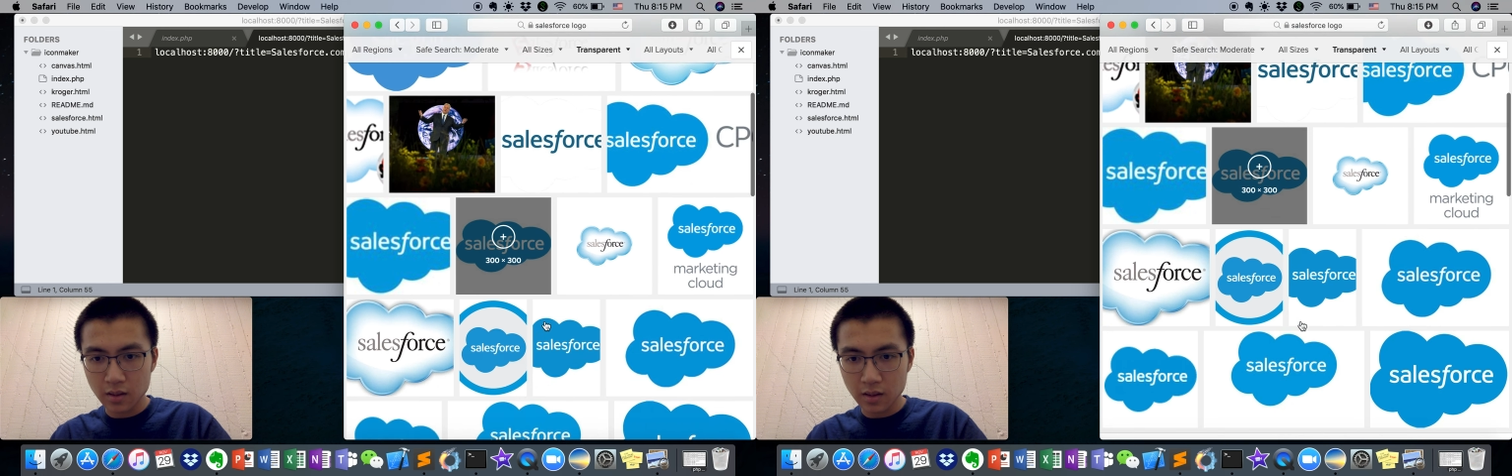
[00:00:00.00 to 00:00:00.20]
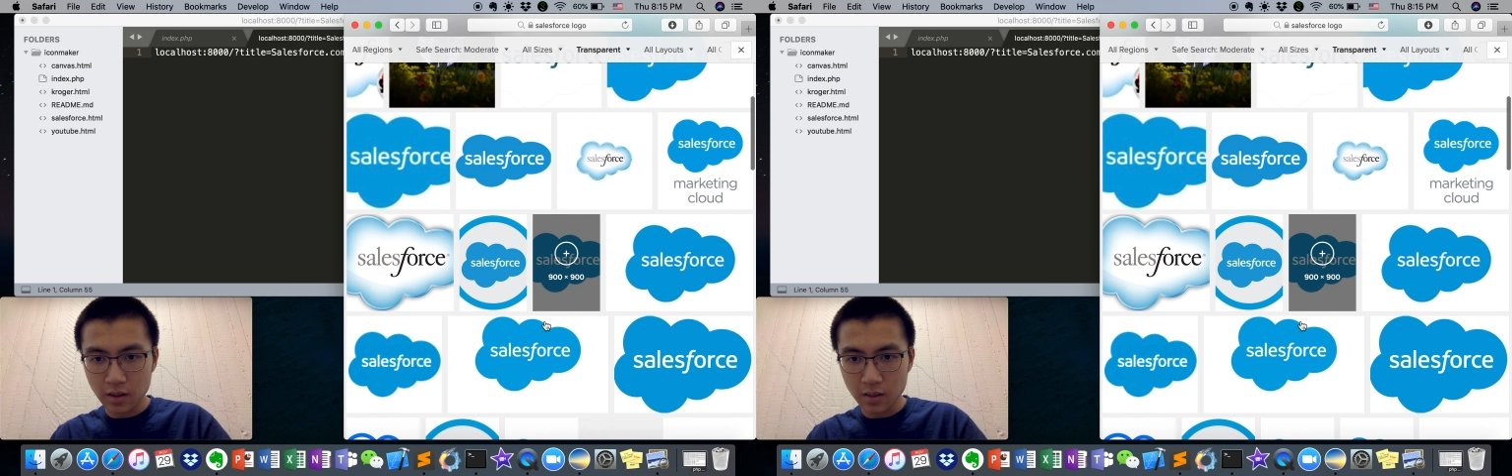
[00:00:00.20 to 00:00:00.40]

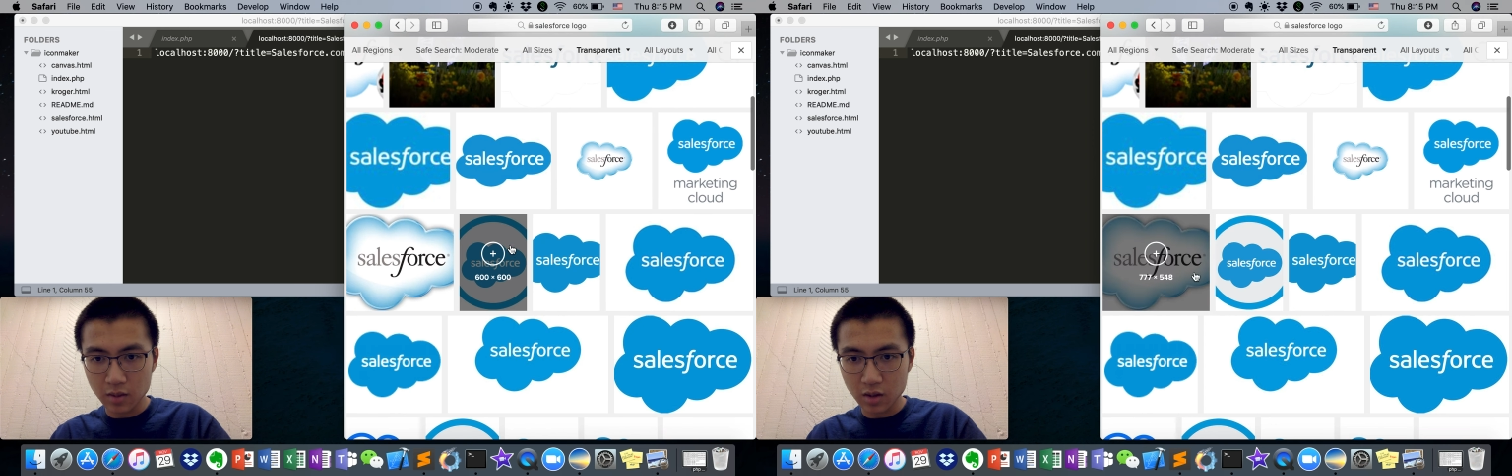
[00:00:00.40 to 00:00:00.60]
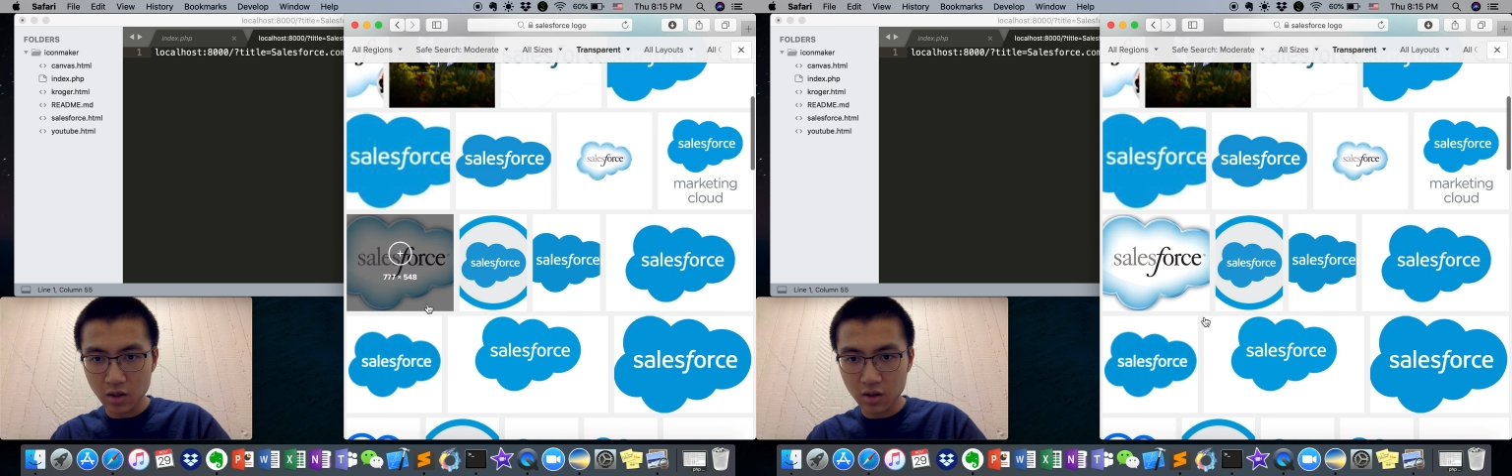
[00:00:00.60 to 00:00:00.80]
and I'm
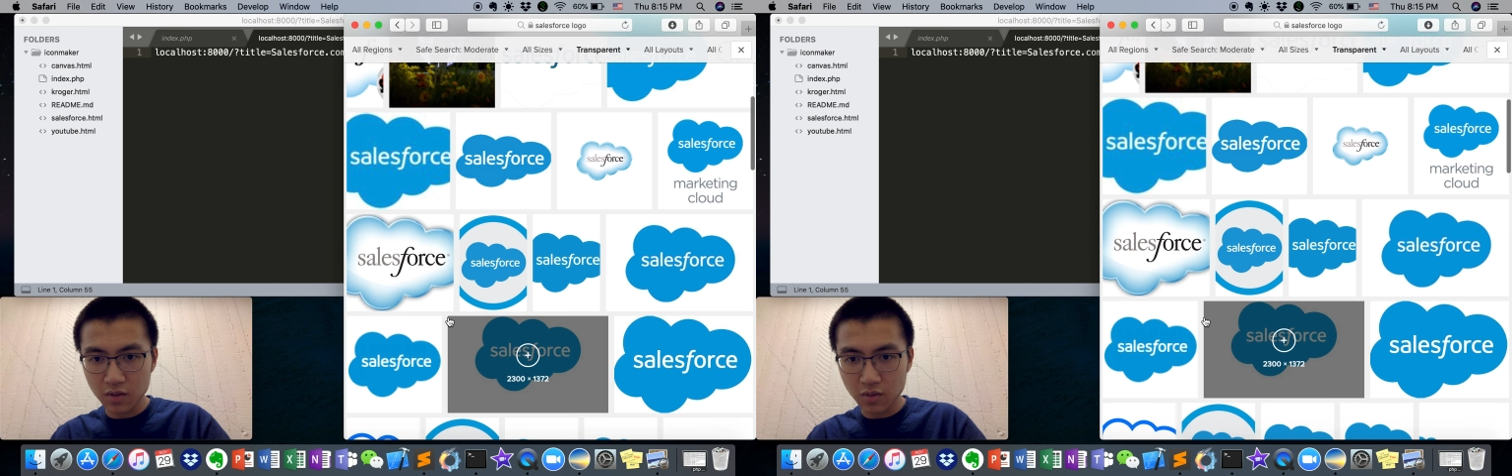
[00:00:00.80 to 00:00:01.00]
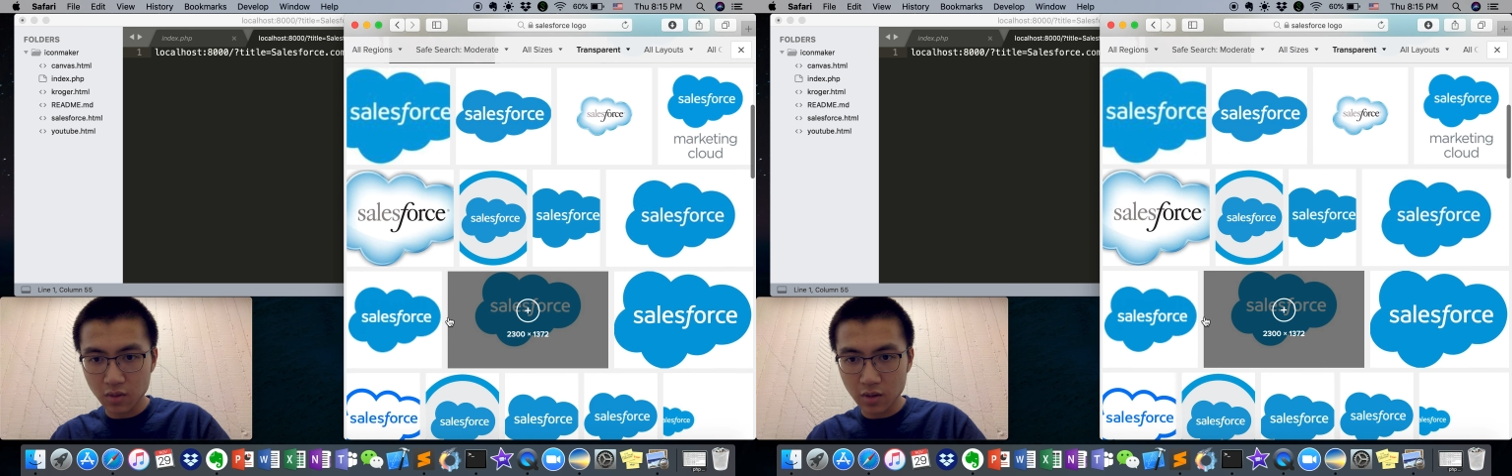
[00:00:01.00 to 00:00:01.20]
gonna look
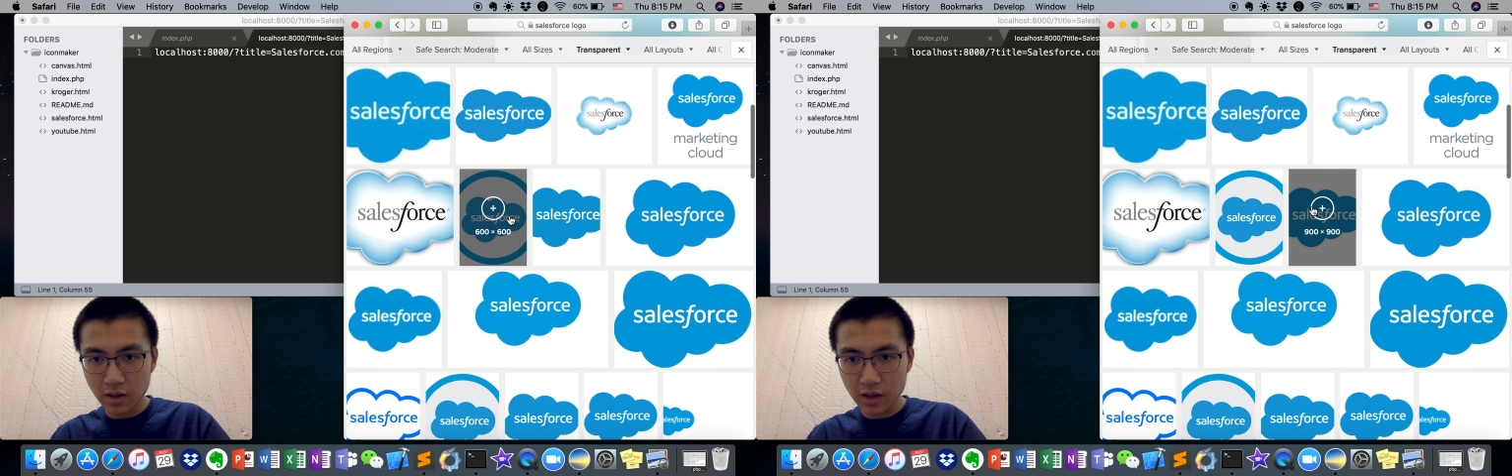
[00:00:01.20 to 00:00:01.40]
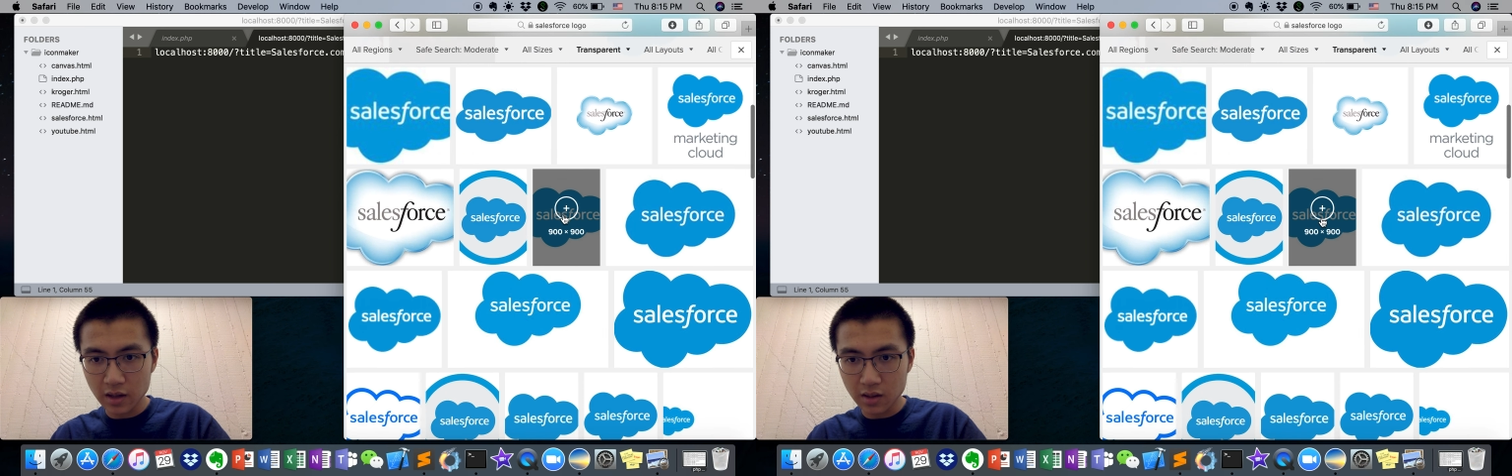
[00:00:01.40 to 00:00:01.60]
for
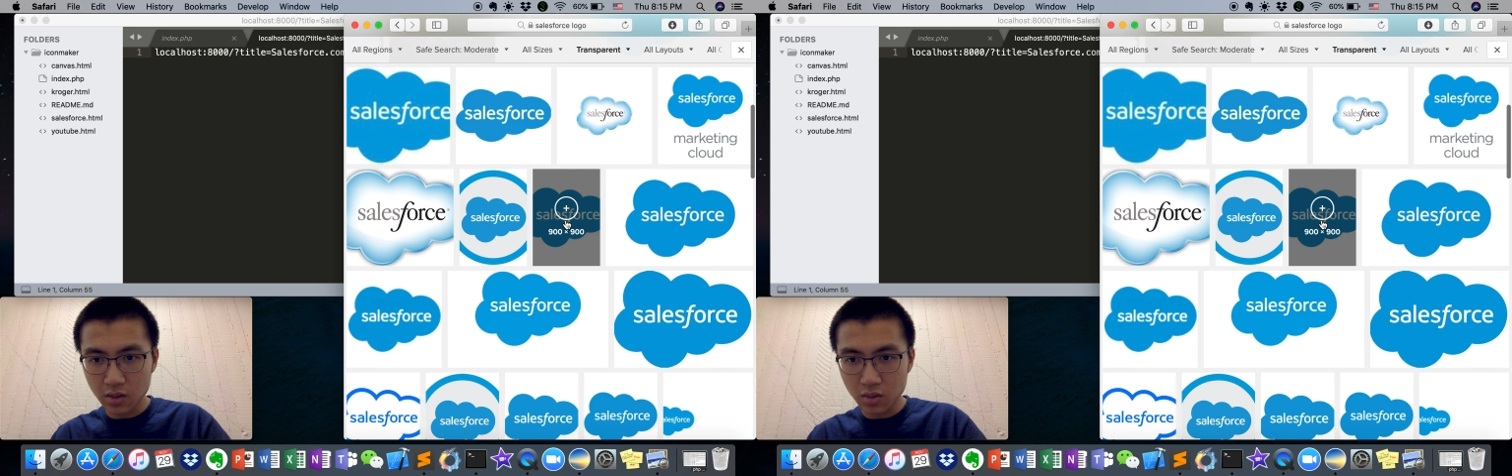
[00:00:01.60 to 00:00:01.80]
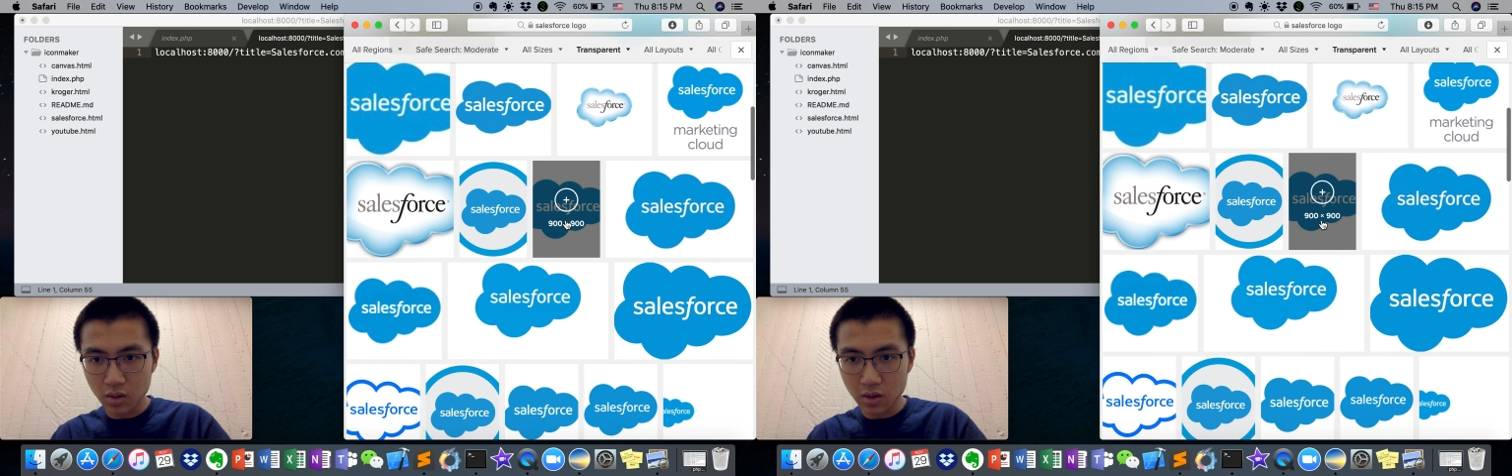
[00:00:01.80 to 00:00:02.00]
a
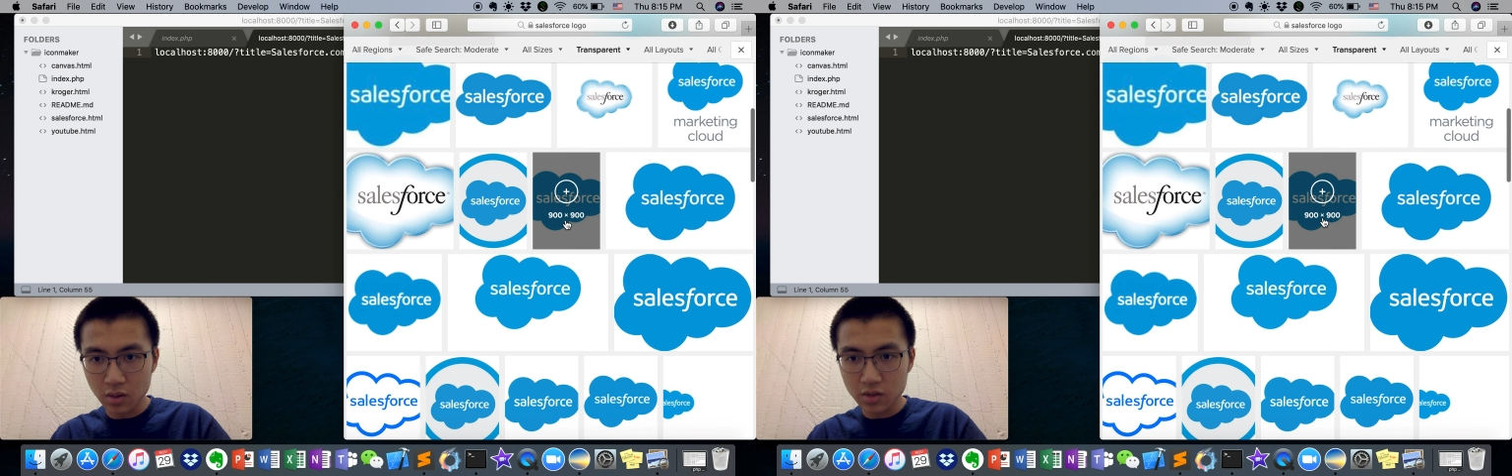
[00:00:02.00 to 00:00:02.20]
logo.